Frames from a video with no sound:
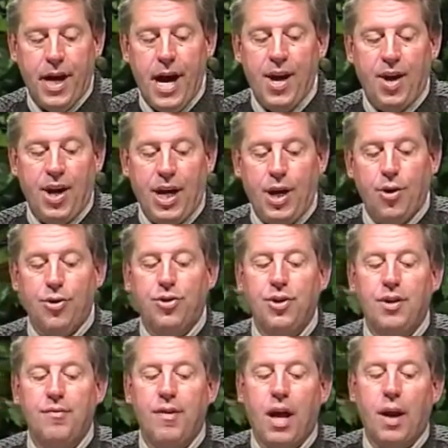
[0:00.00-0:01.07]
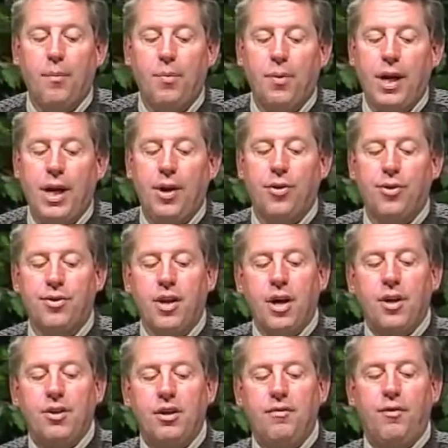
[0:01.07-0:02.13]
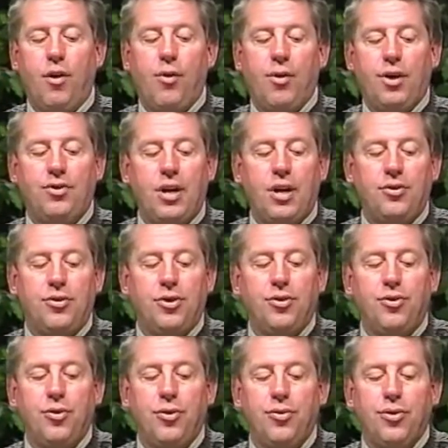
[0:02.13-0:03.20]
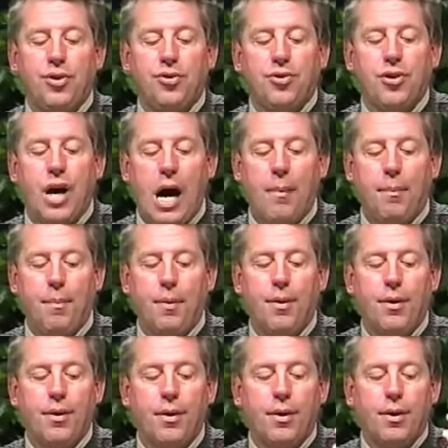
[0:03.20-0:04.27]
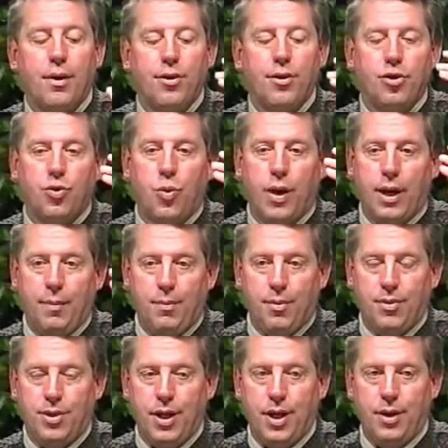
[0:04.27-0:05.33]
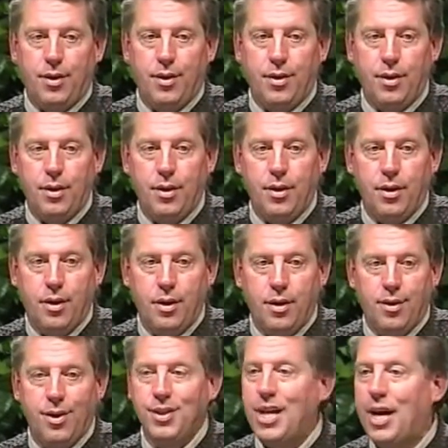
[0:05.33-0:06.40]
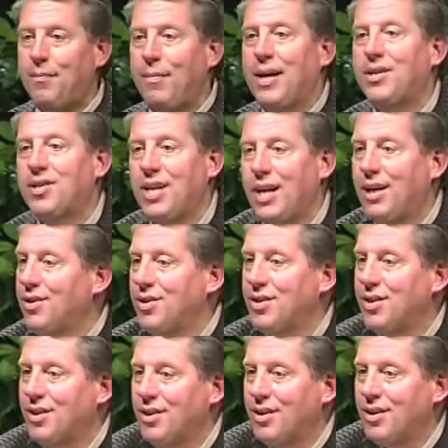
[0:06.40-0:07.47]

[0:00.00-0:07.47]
And leaders who develop leaders devote attention to the top 20%. Does that make sense?